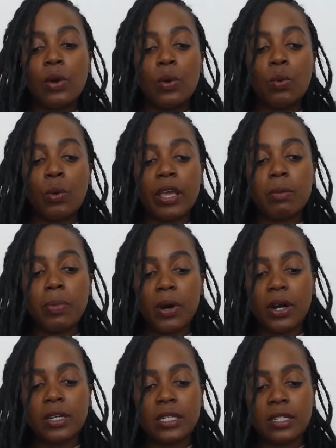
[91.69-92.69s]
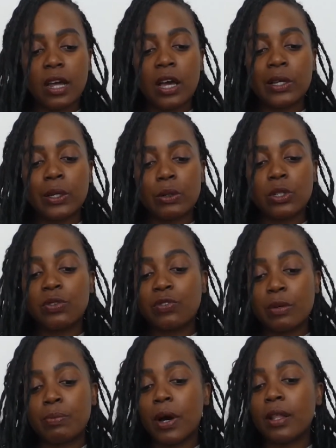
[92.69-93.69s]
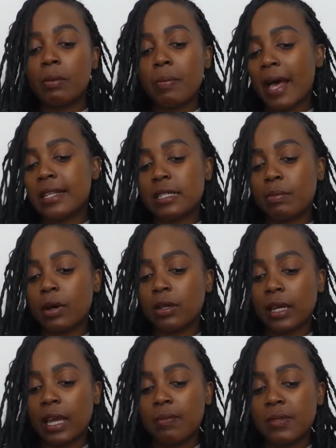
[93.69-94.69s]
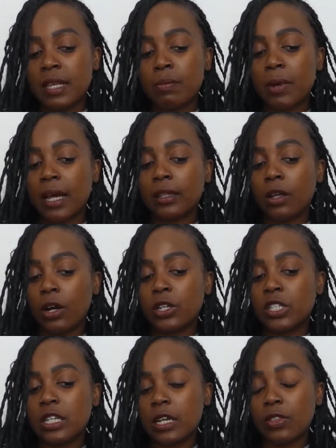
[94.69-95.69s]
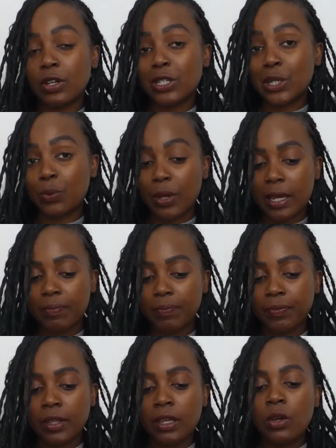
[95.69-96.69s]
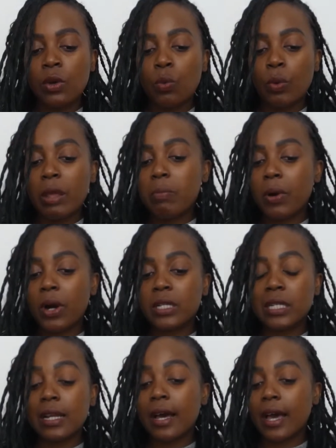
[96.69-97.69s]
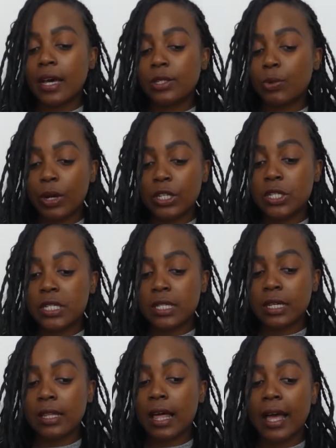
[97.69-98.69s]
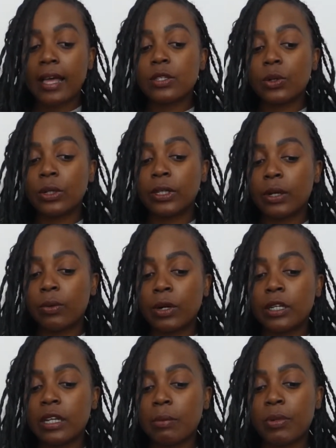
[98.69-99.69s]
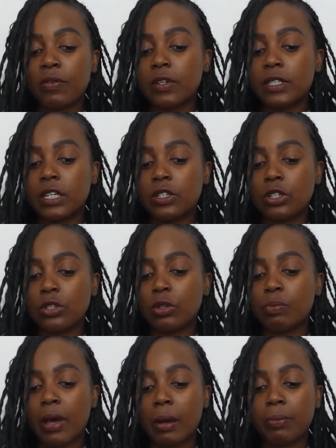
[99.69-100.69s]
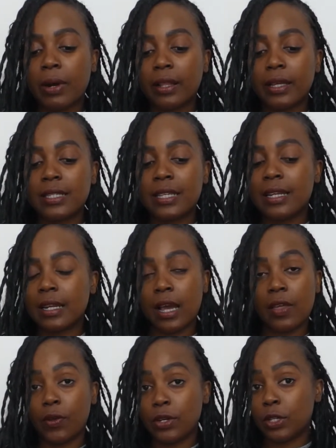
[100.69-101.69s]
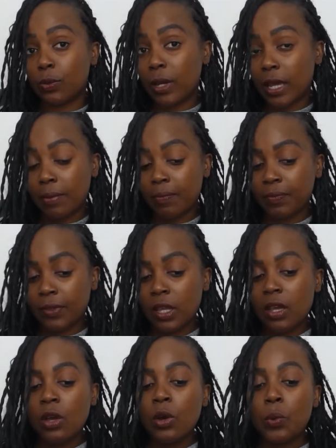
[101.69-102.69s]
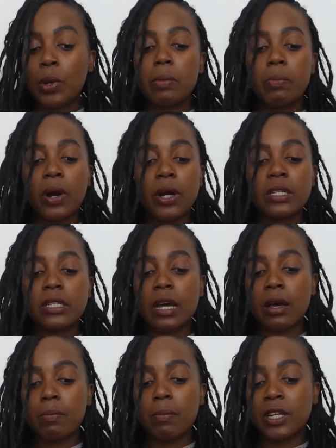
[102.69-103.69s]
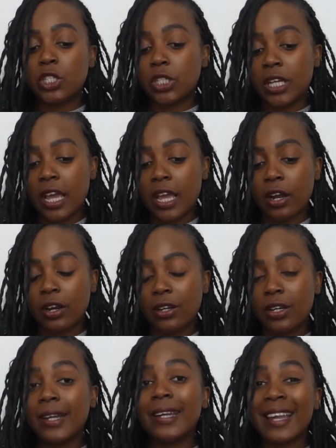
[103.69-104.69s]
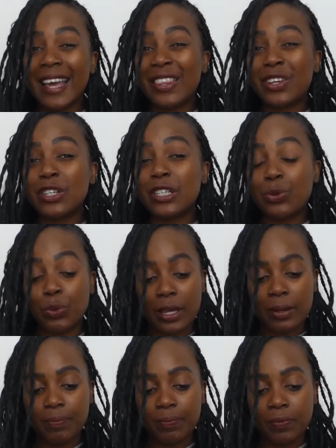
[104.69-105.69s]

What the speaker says: Wayne Parr did not go to football and basketball games, and by large, neither did we. Wayne Parr did not ask questions in class or get worked up over teachers or pep rallies, and neither did we. Wayne Parr did not much care, neither did we.